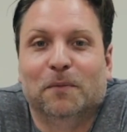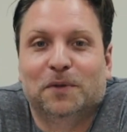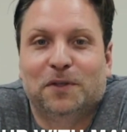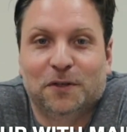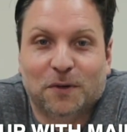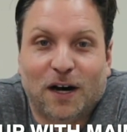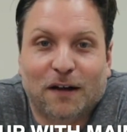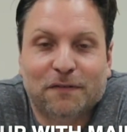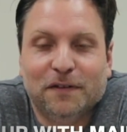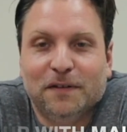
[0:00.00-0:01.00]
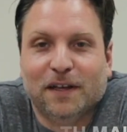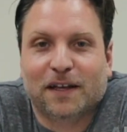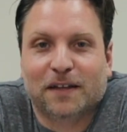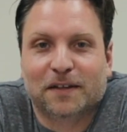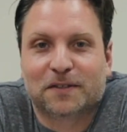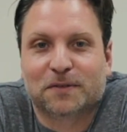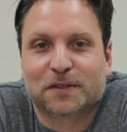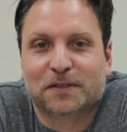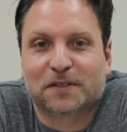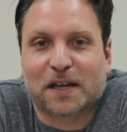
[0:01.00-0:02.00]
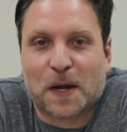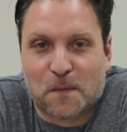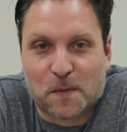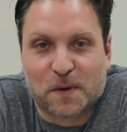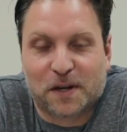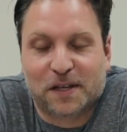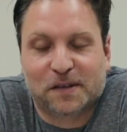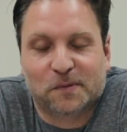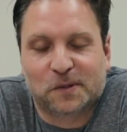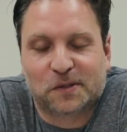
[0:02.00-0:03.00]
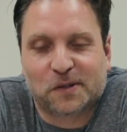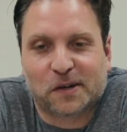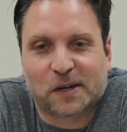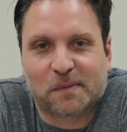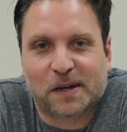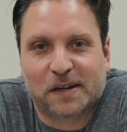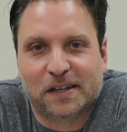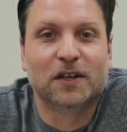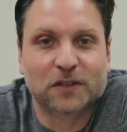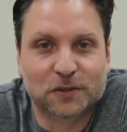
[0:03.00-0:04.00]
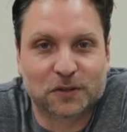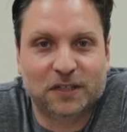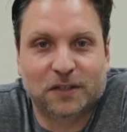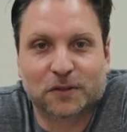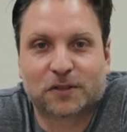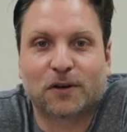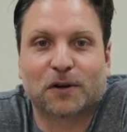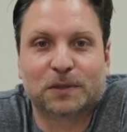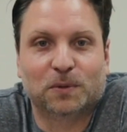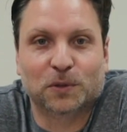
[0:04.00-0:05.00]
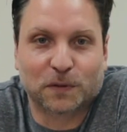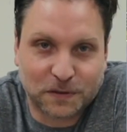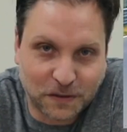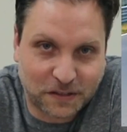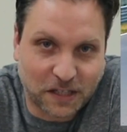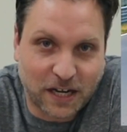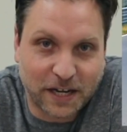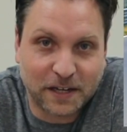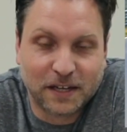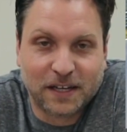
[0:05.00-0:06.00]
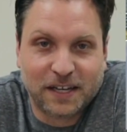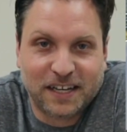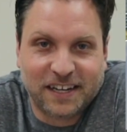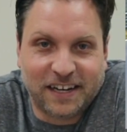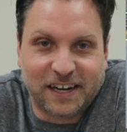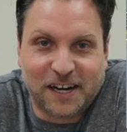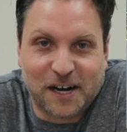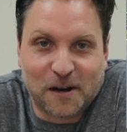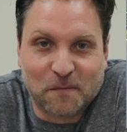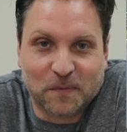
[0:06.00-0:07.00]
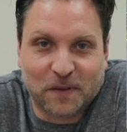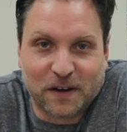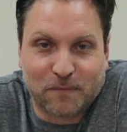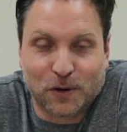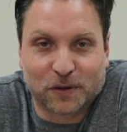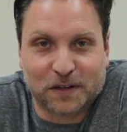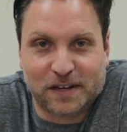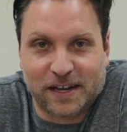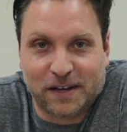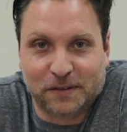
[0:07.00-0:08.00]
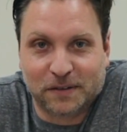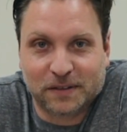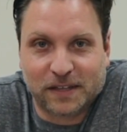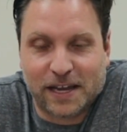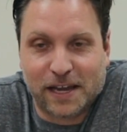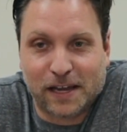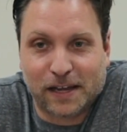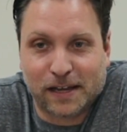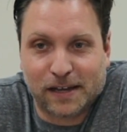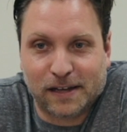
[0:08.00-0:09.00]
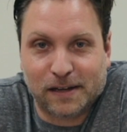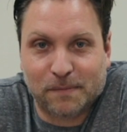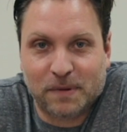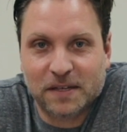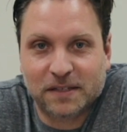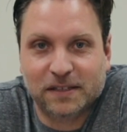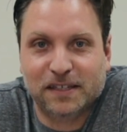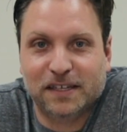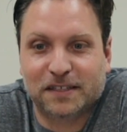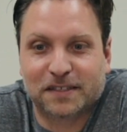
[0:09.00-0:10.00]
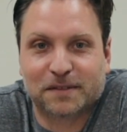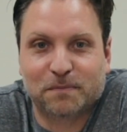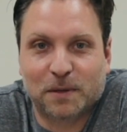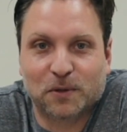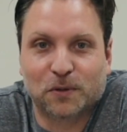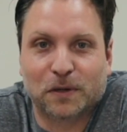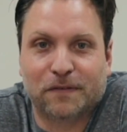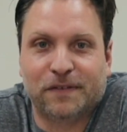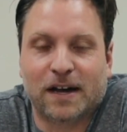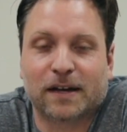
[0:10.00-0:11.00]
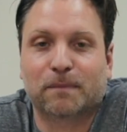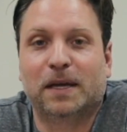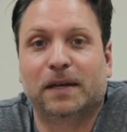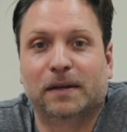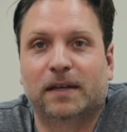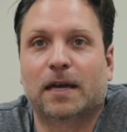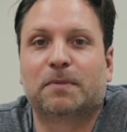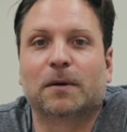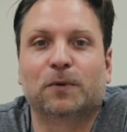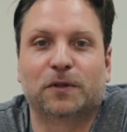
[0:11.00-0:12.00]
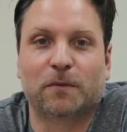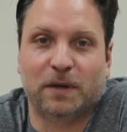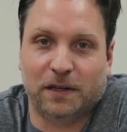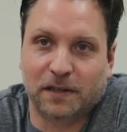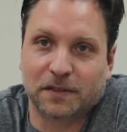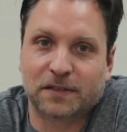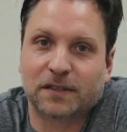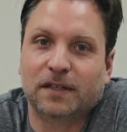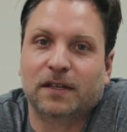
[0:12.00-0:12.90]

Too often, and everybody was talking about it, you'll see those cars pulled over to the side. They are broken down. Basically, it's people who have not kept up with their maintenance.